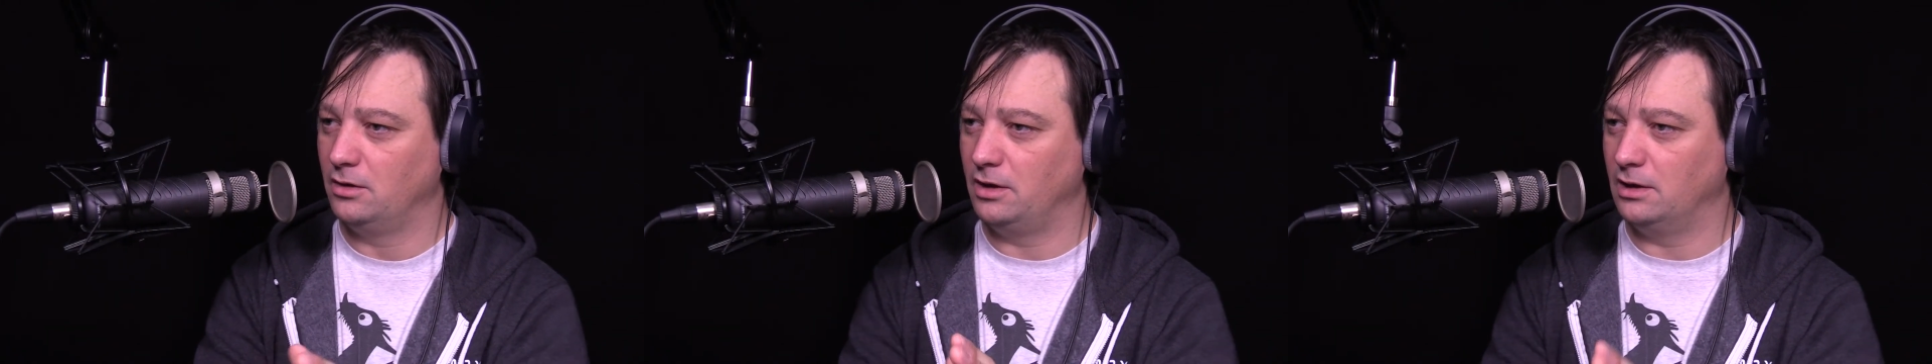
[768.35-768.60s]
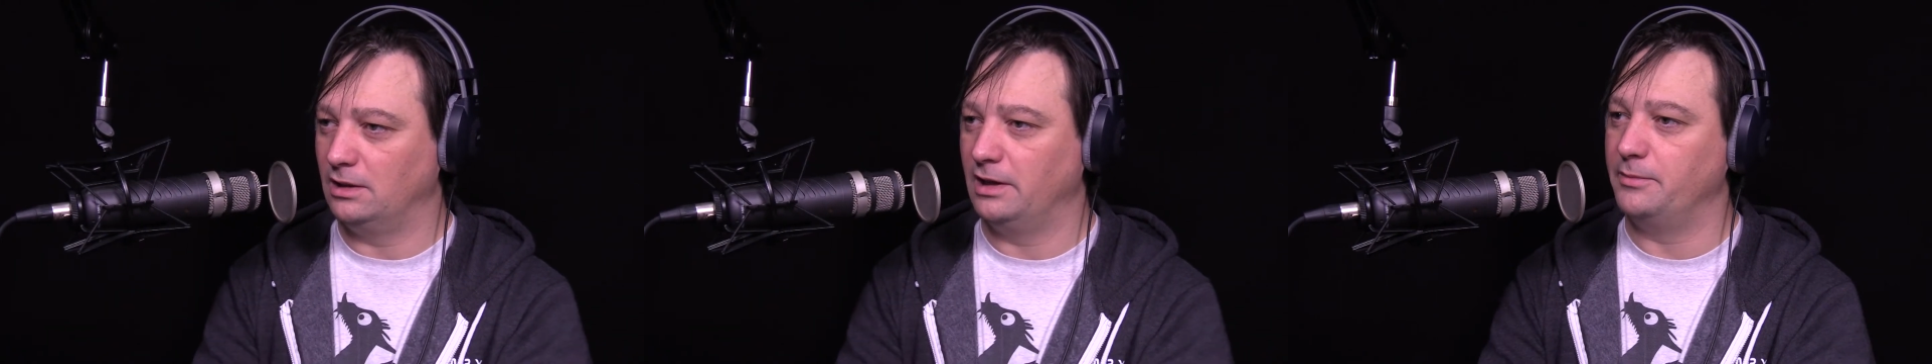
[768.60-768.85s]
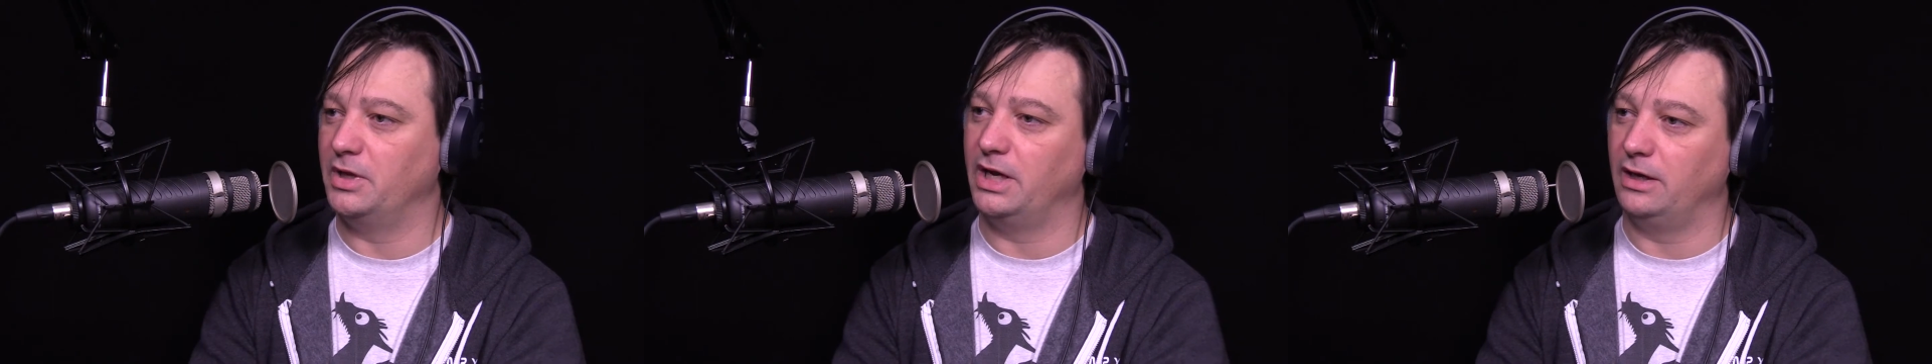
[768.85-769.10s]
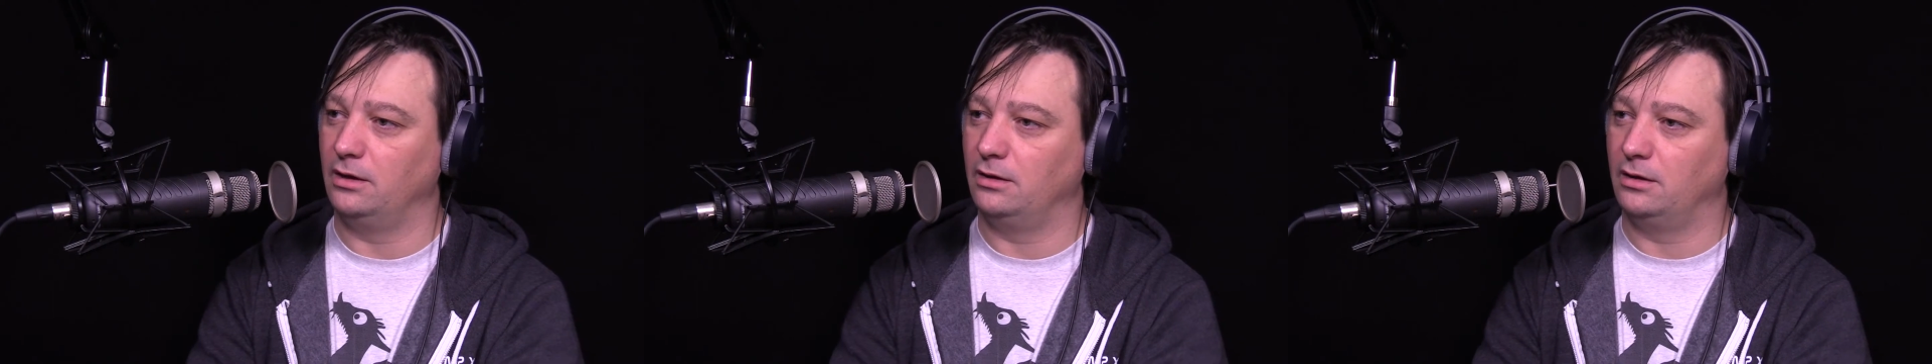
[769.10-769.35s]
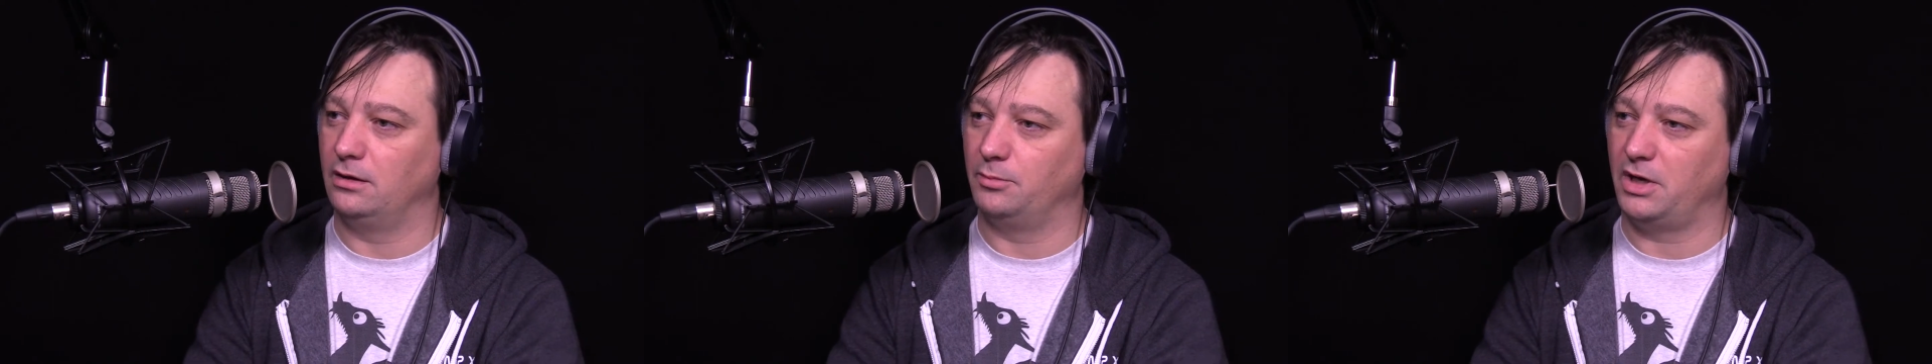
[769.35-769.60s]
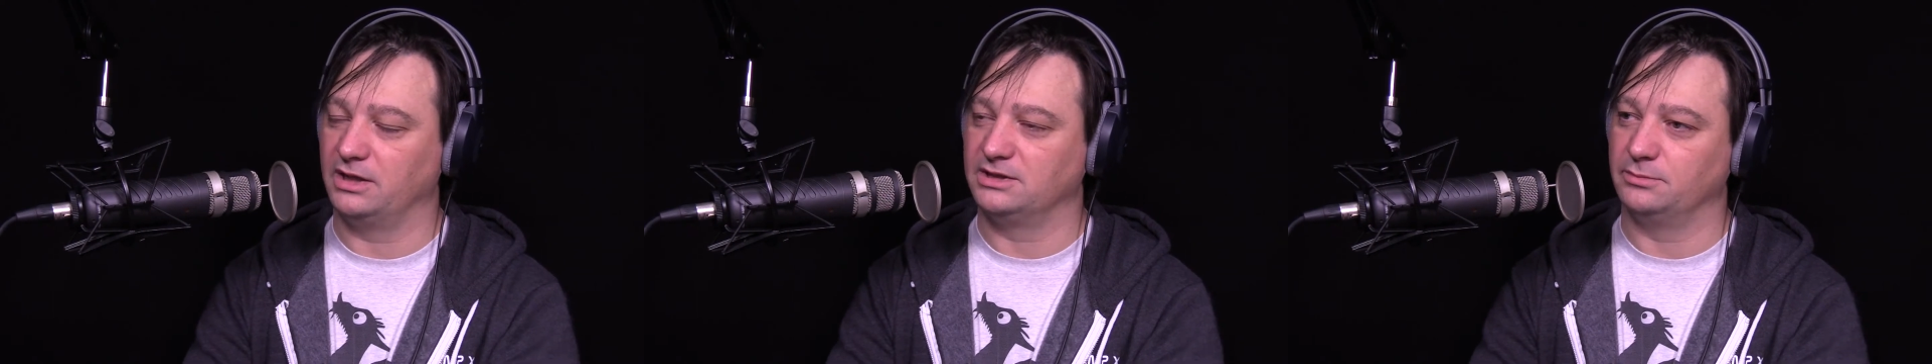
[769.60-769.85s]
eliminate the
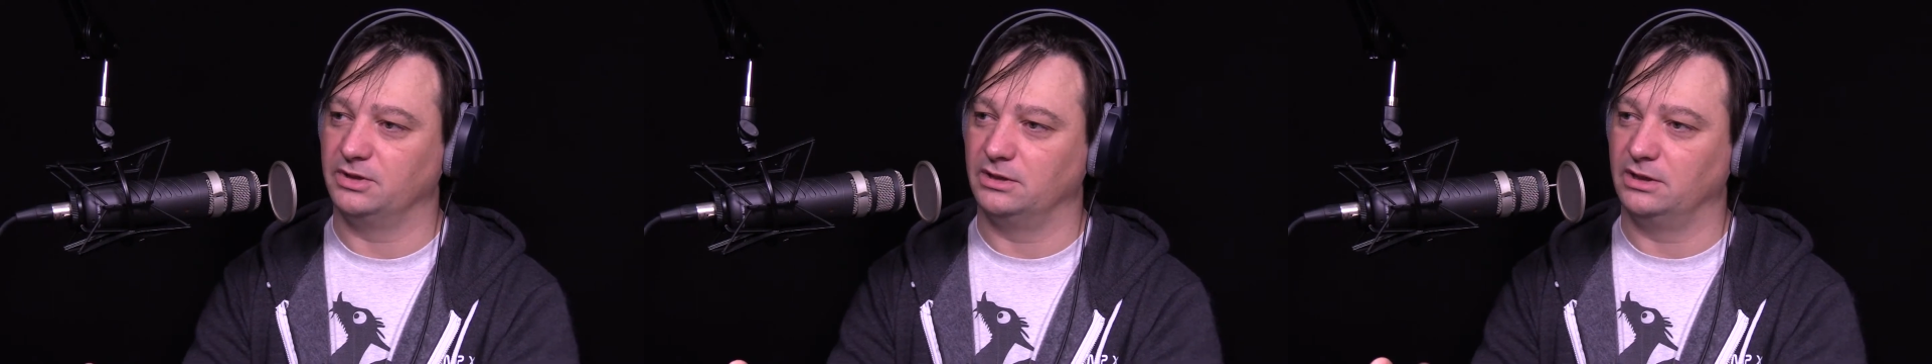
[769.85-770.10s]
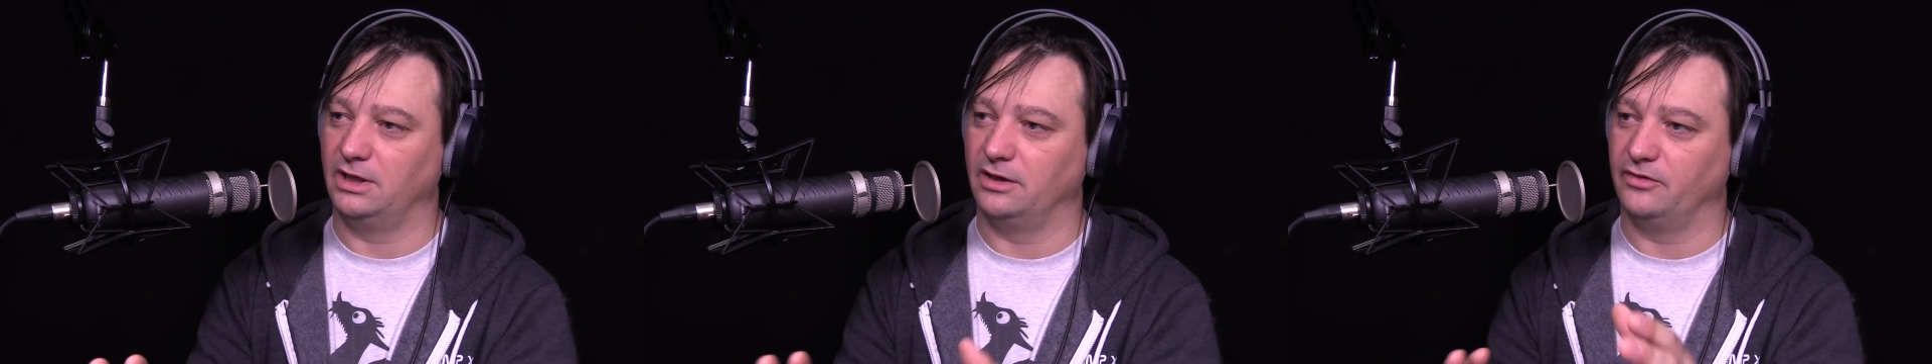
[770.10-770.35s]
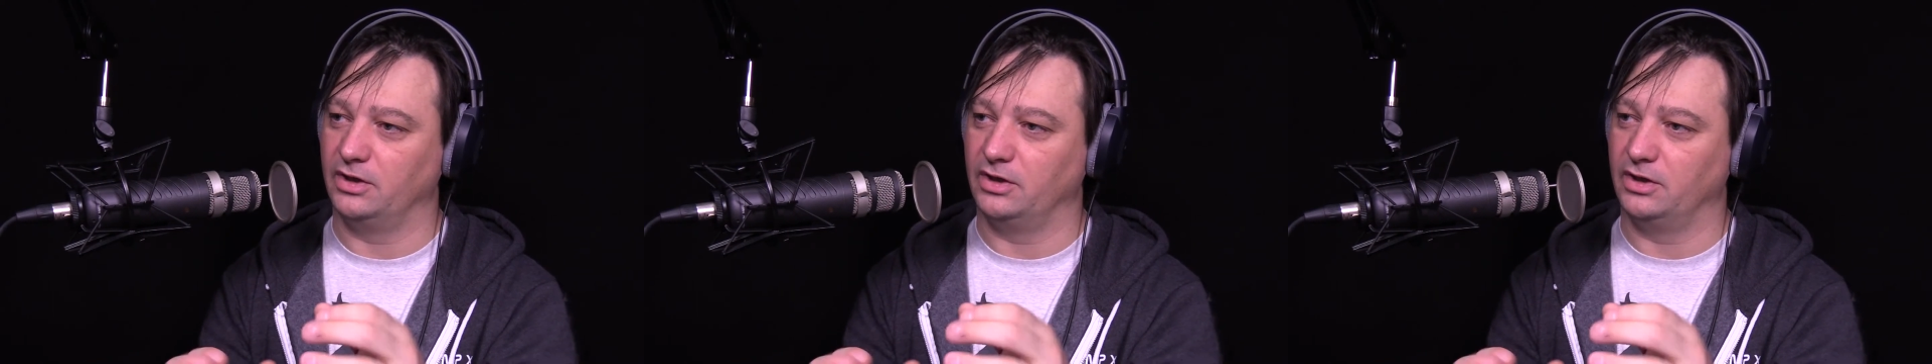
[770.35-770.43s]
possibility of